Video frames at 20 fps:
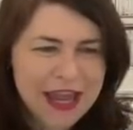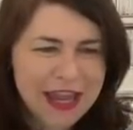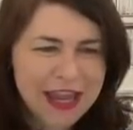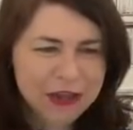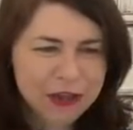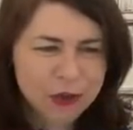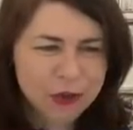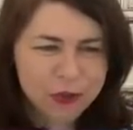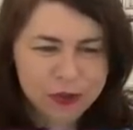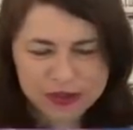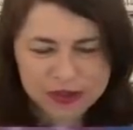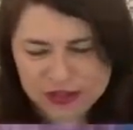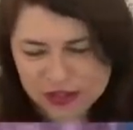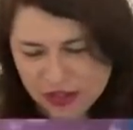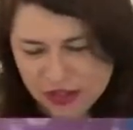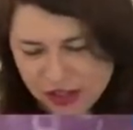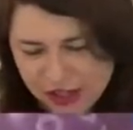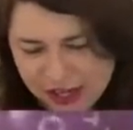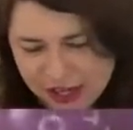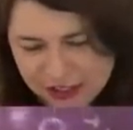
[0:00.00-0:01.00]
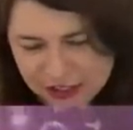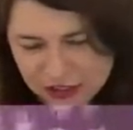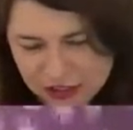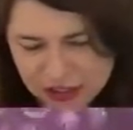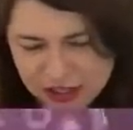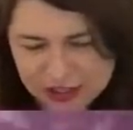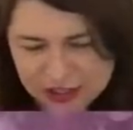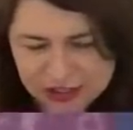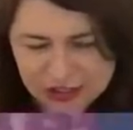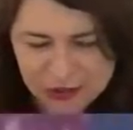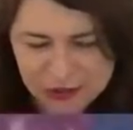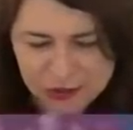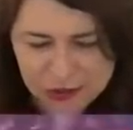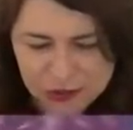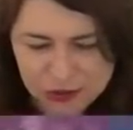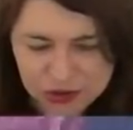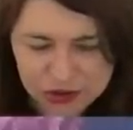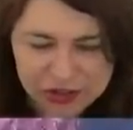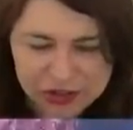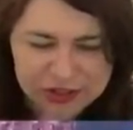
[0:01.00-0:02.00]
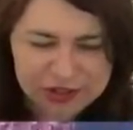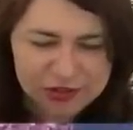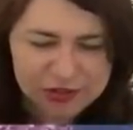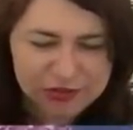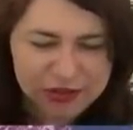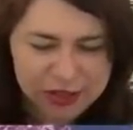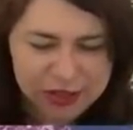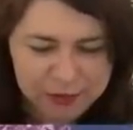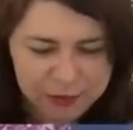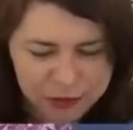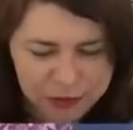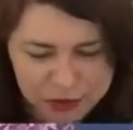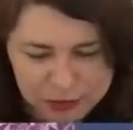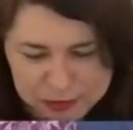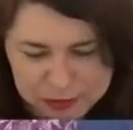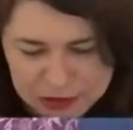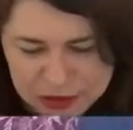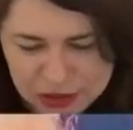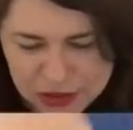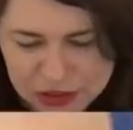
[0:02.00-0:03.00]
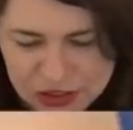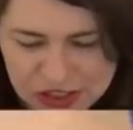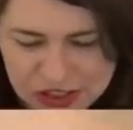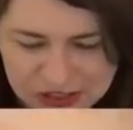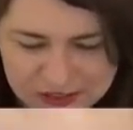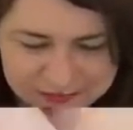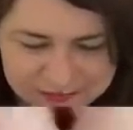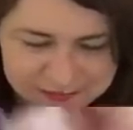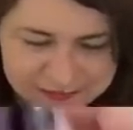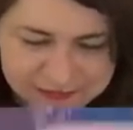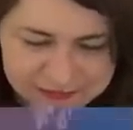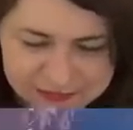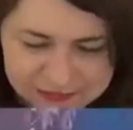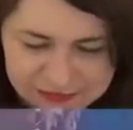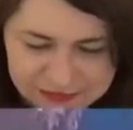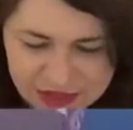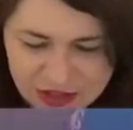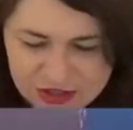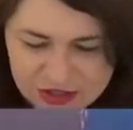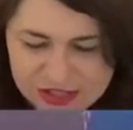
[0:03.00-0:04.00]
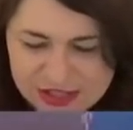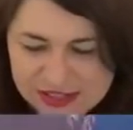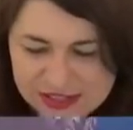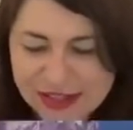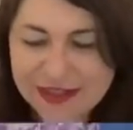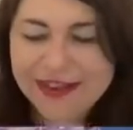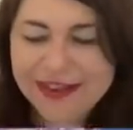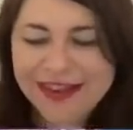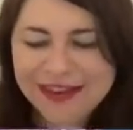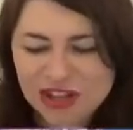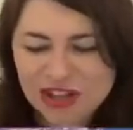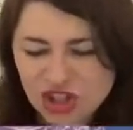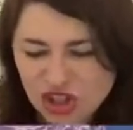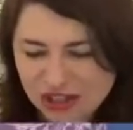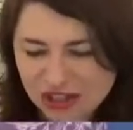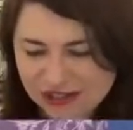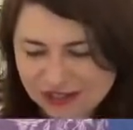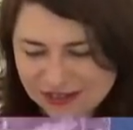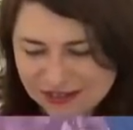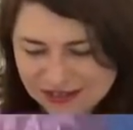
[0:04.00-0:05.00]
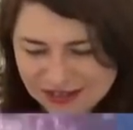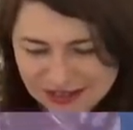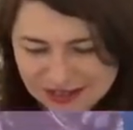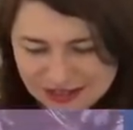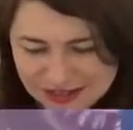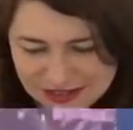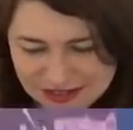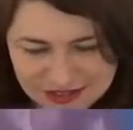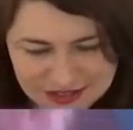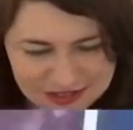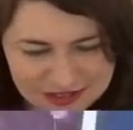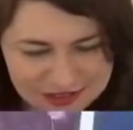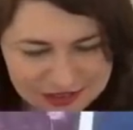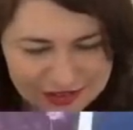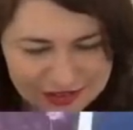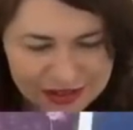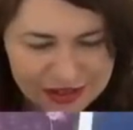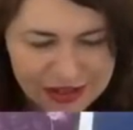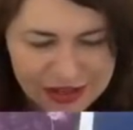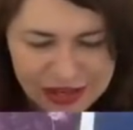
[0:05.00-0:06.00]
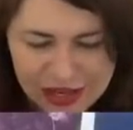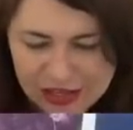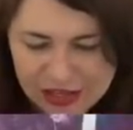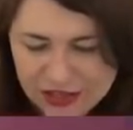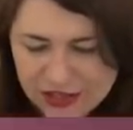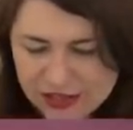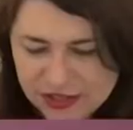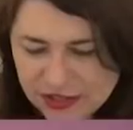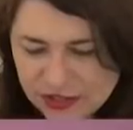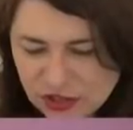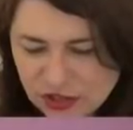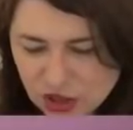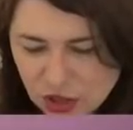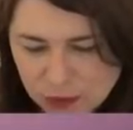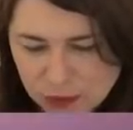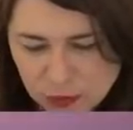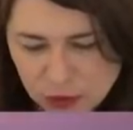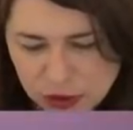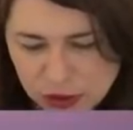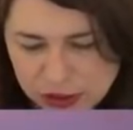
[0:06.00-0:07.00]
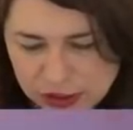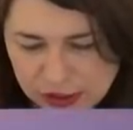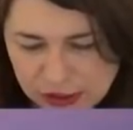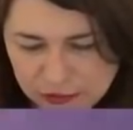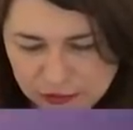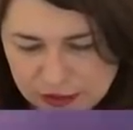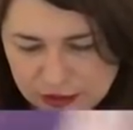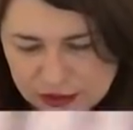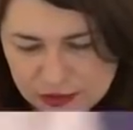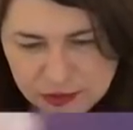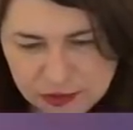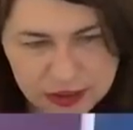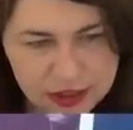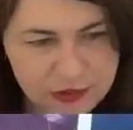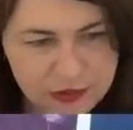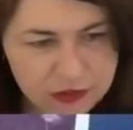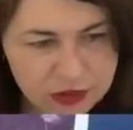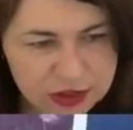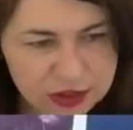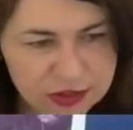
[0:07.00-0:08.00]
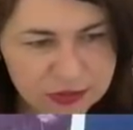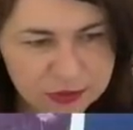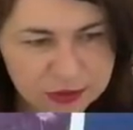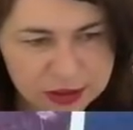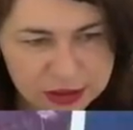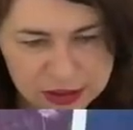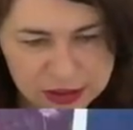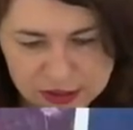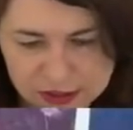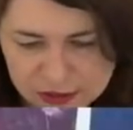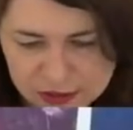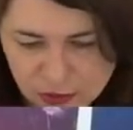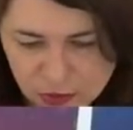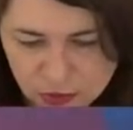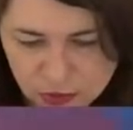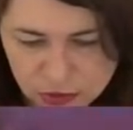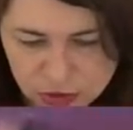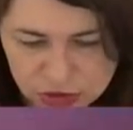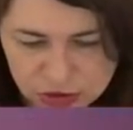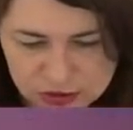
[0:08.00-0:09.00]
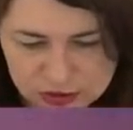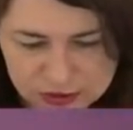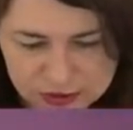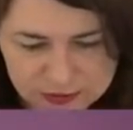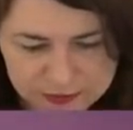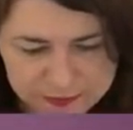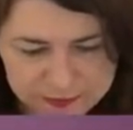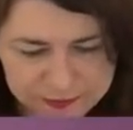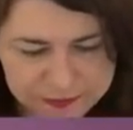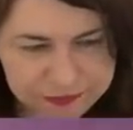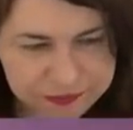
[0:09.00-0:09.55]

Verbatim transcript: If wants to know how did you get so organised already, Bruno Bertucci? Because he's a legend. He doesn't stop working. This one, even this one here. It's just like a,